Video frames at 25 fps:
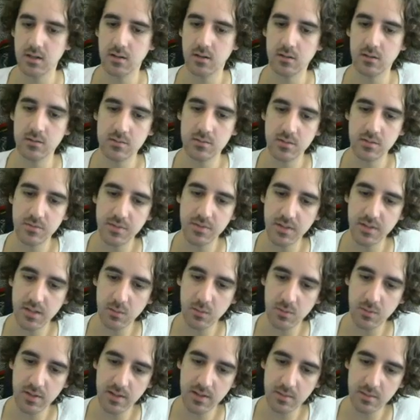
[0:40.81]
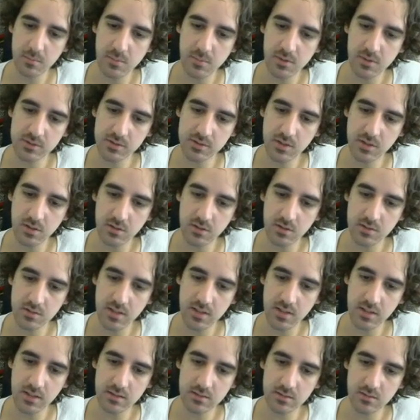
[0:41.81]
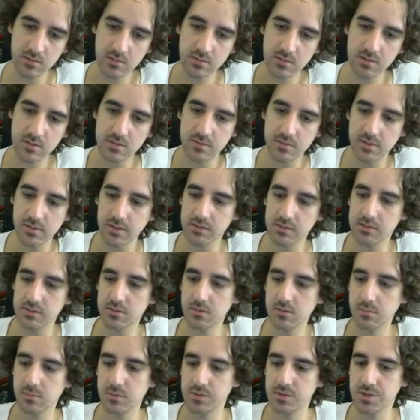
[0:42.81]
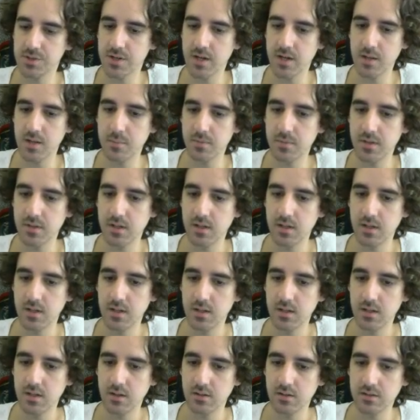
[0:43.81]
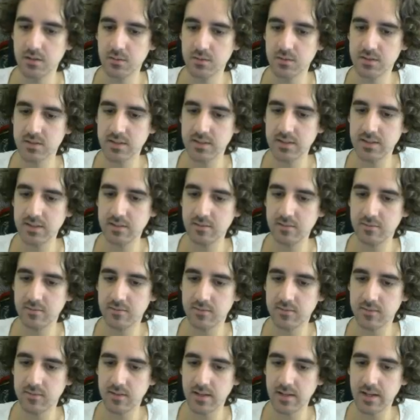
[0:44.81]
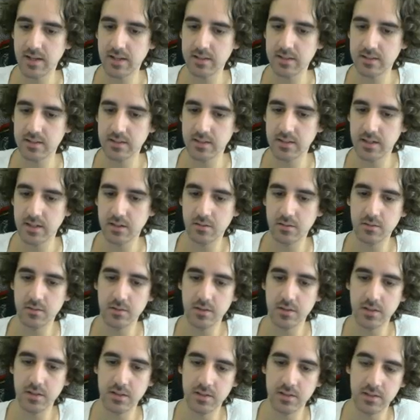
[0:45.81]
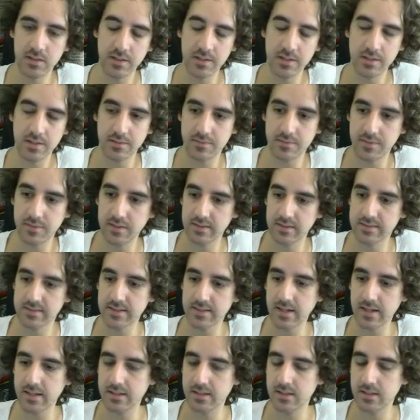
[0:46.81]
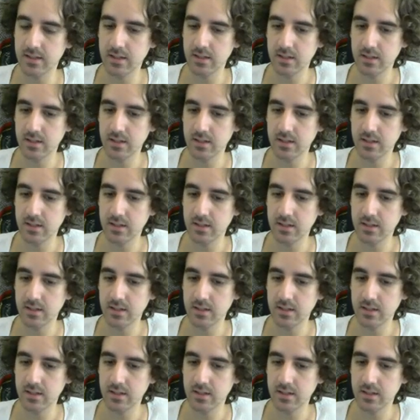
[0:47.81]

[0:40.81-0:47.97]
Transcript: Also, I think I want to get more contact on the sphere, so more shape, because it looks a little flat now in the field side.